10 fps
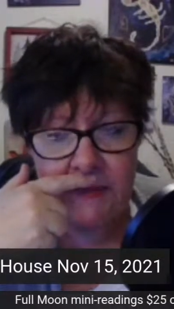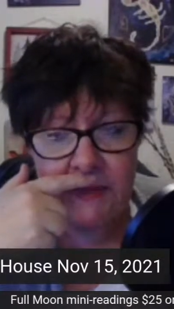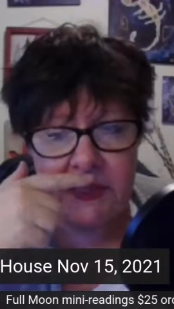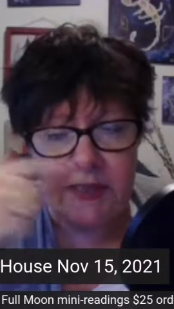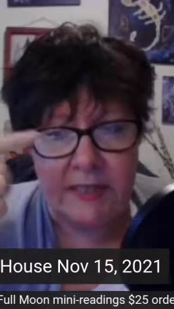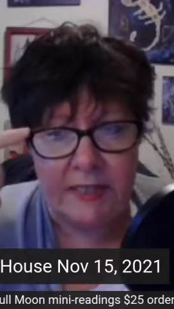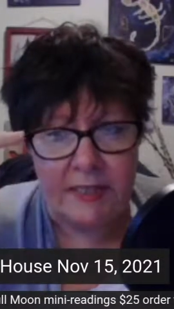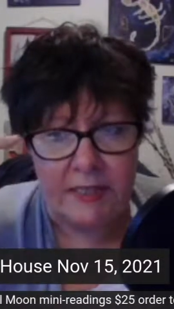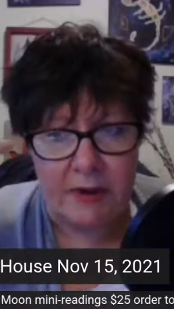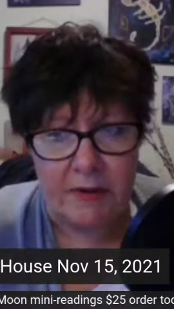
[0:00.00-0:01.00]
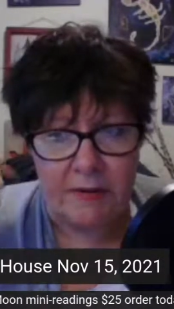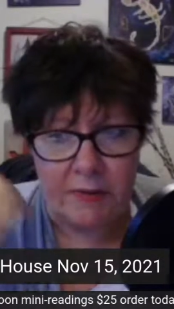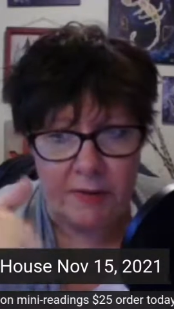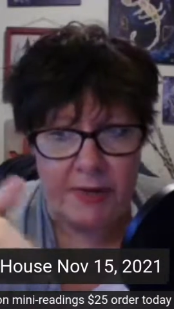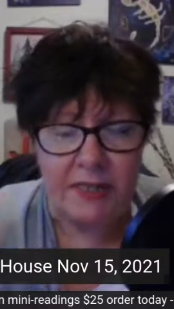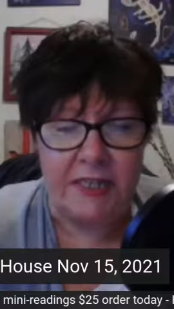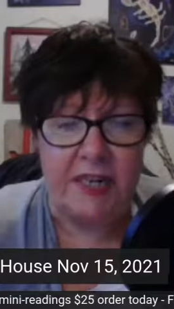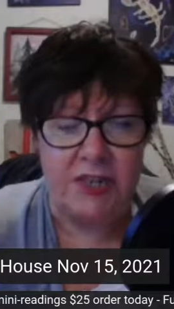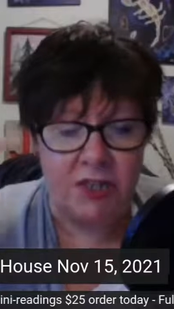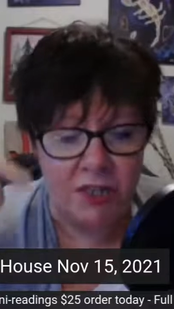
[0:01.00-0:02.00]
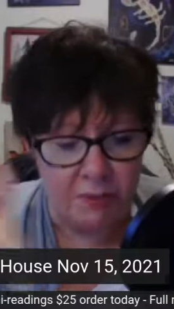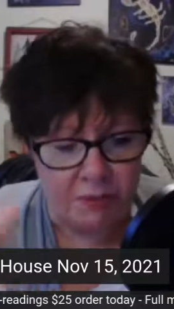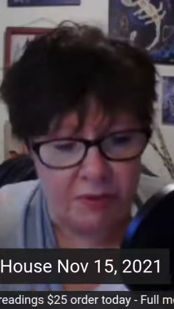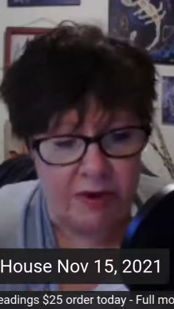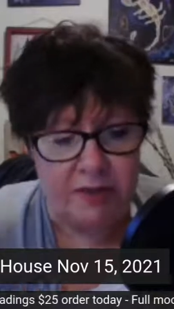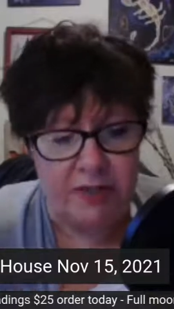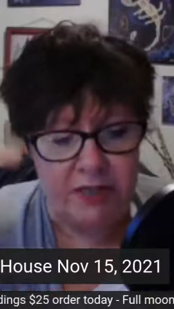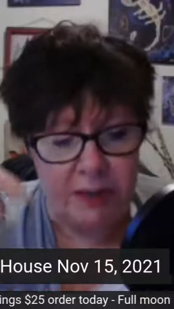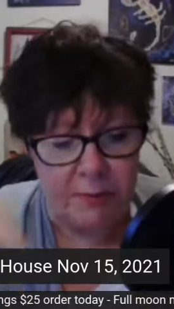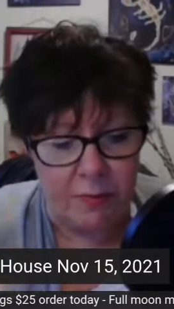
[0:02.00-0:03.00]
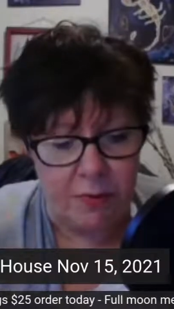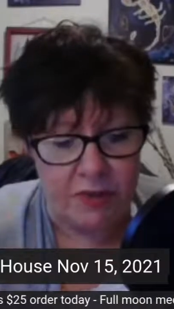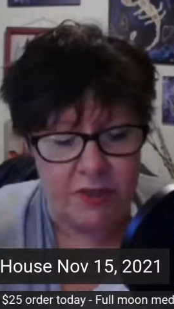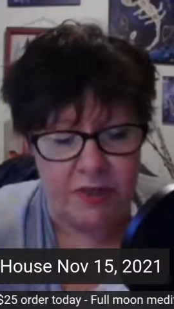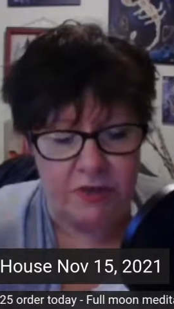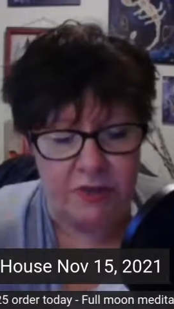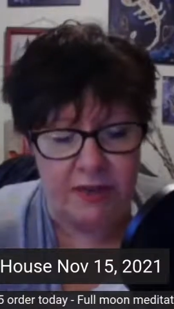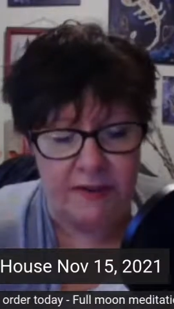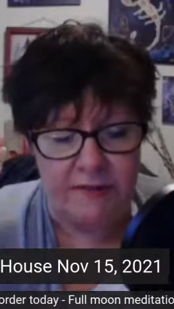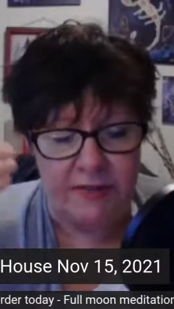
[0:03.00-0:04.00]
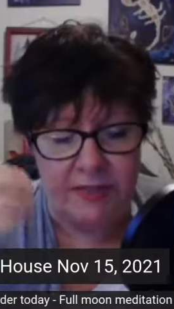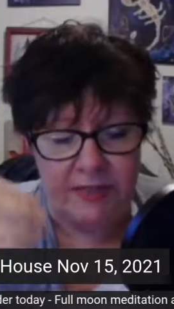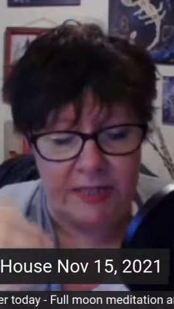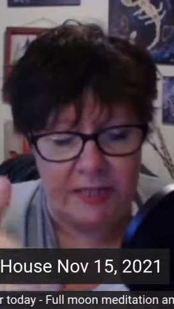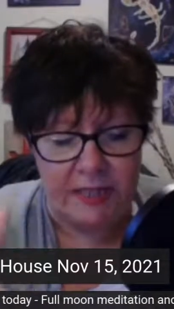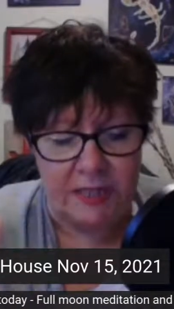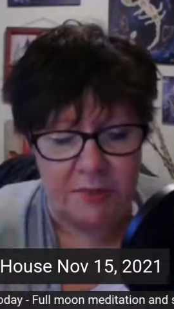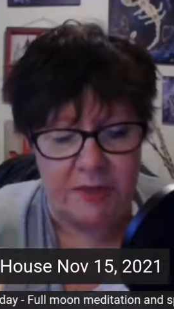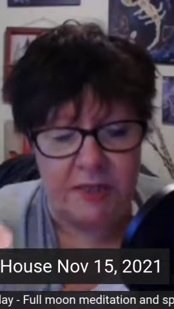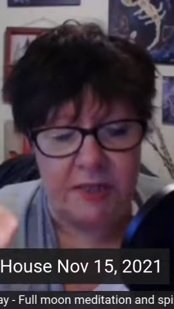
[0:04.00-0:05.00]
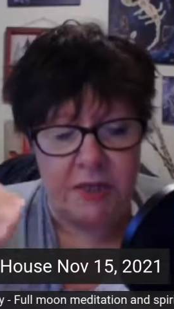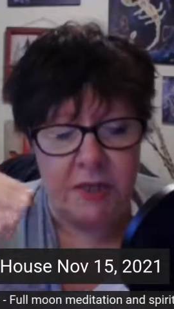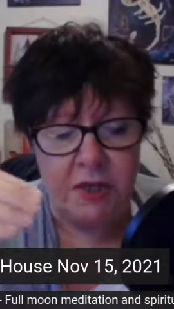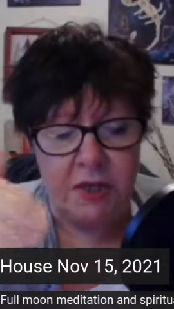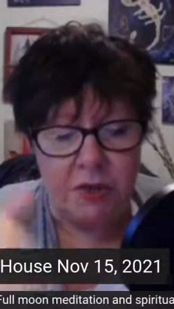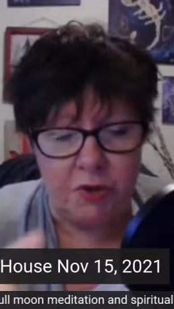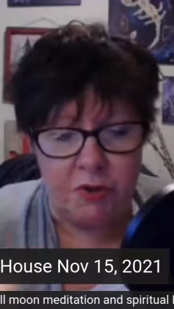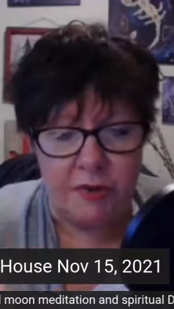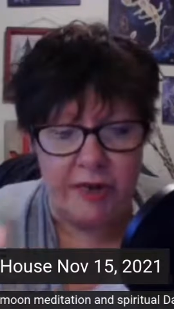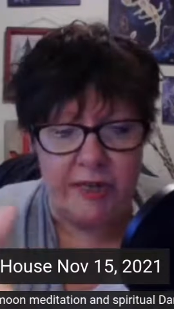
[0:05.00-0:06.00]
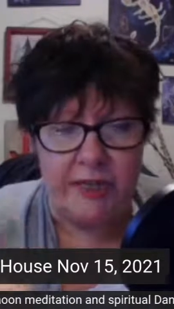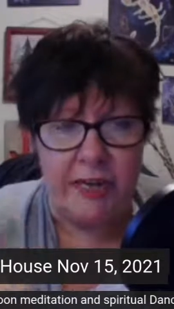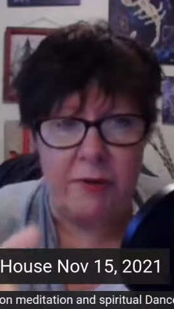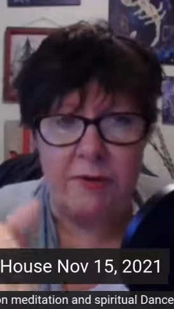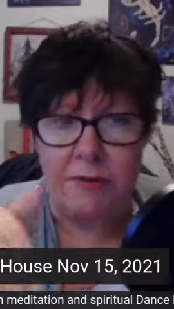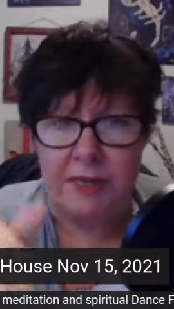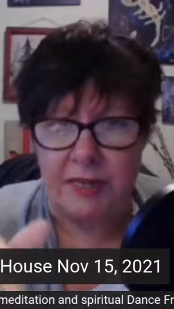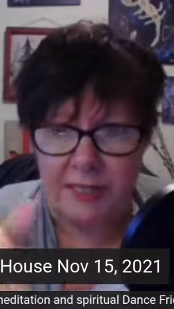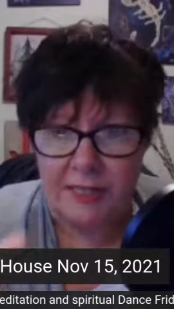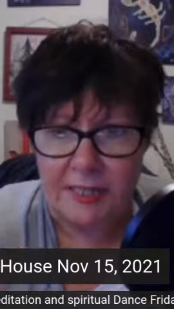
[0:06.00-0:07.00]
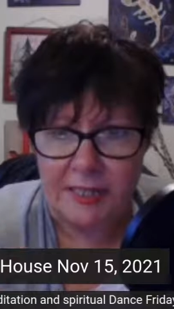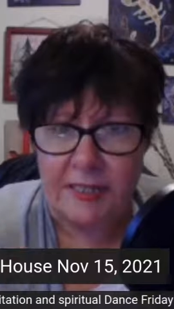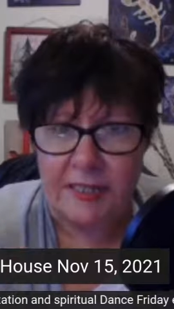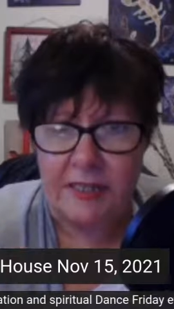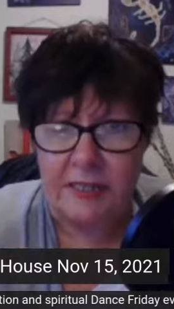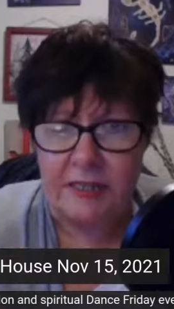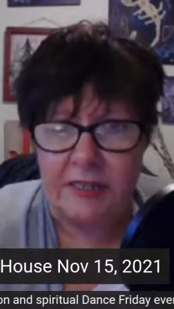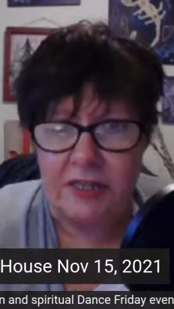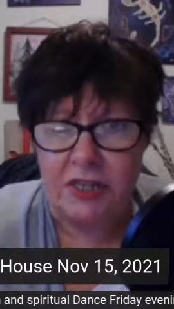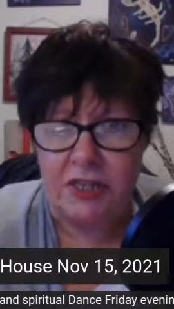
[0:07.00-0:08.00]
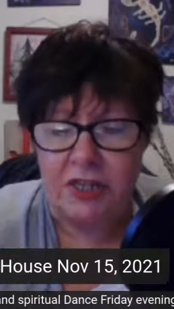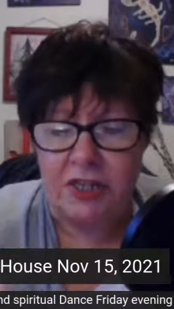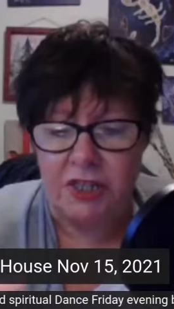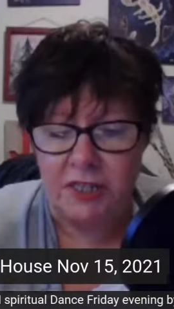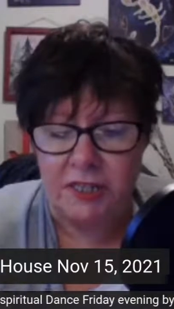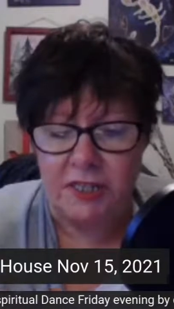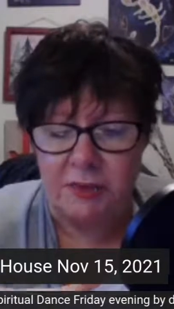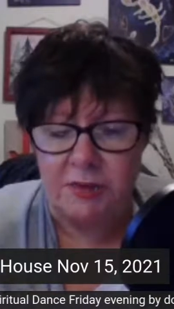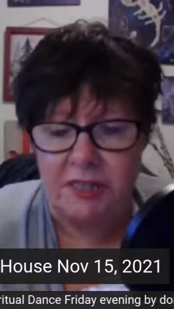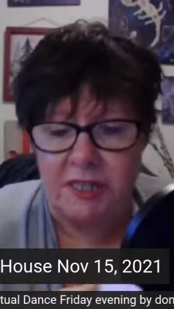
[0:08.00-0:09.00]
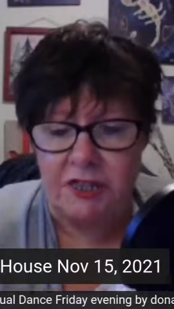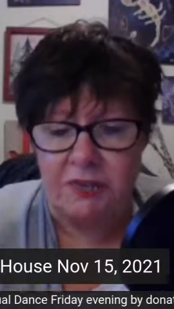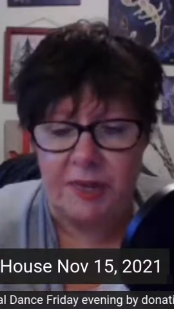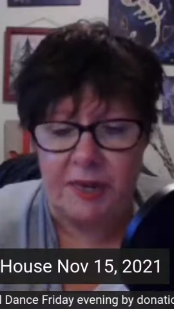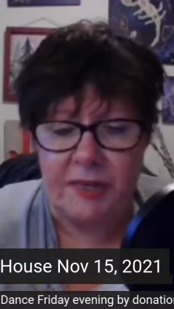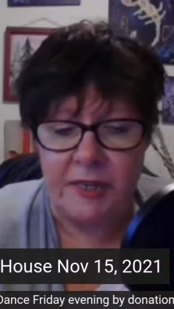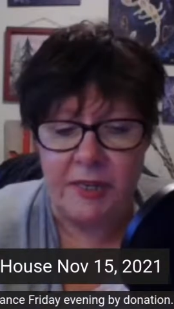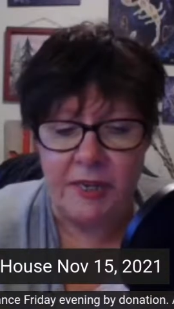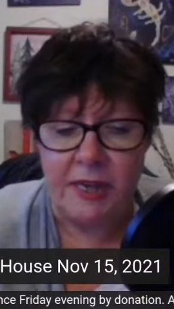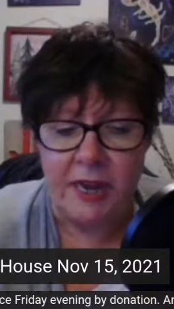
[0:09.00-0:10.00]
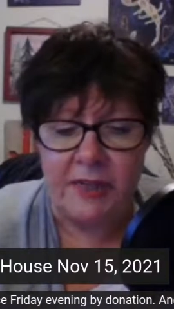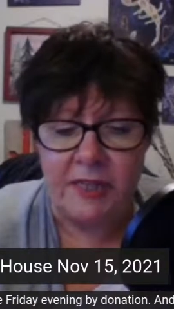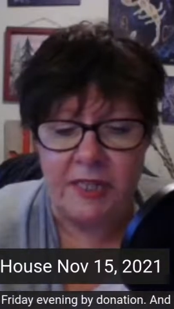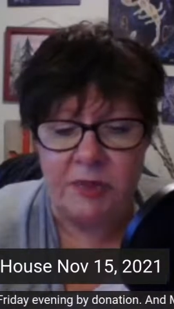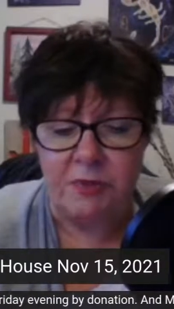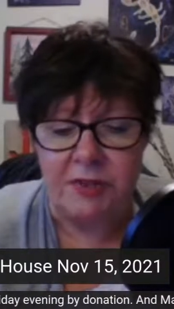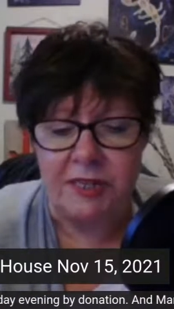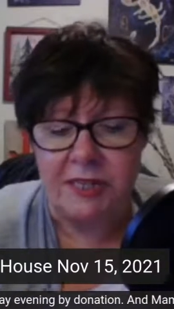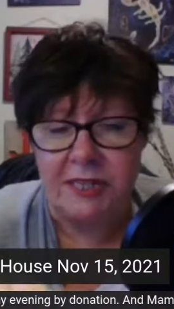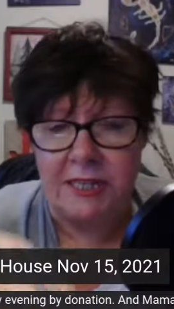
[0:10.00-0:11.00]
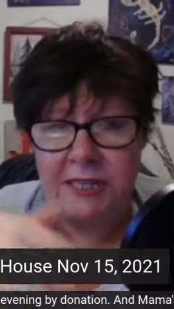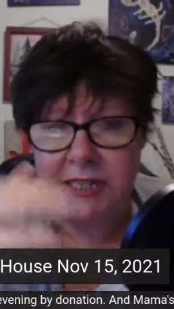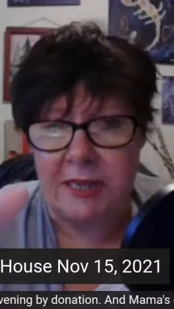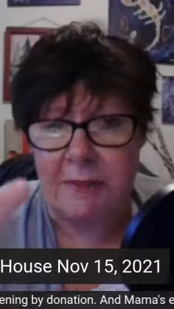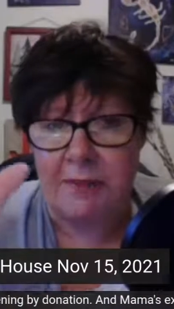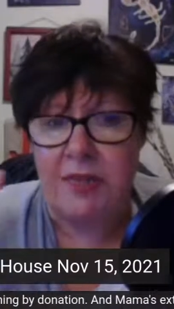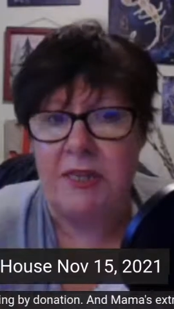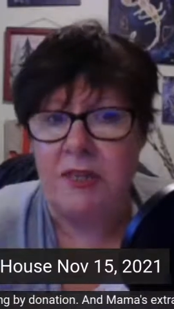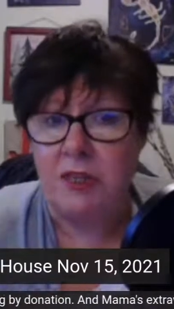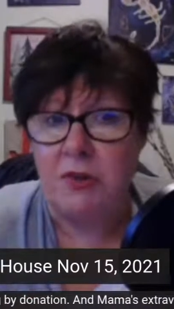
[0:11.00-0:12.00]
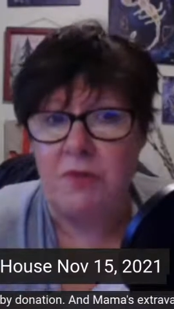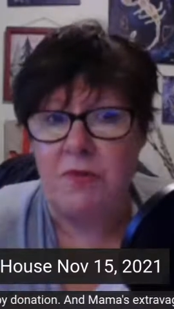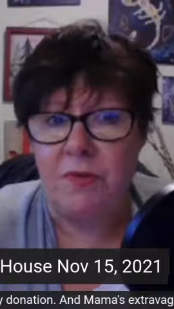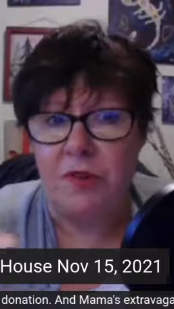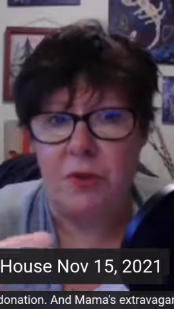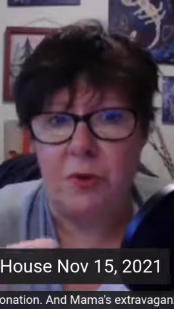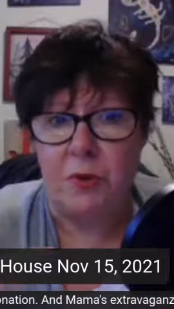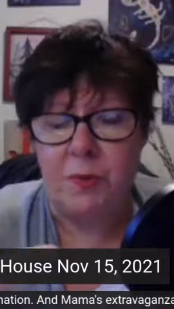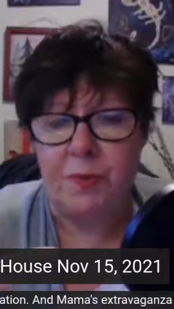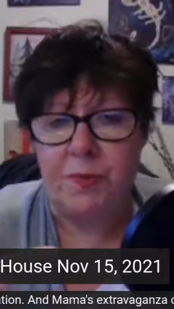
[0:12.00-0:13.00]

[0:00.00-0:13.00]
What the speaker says: this is allowing for meditation and prayer to come more into your life. This is a discipline you create now because it is an initiation. It is with Saint Germain. And this is bringing in something new for you.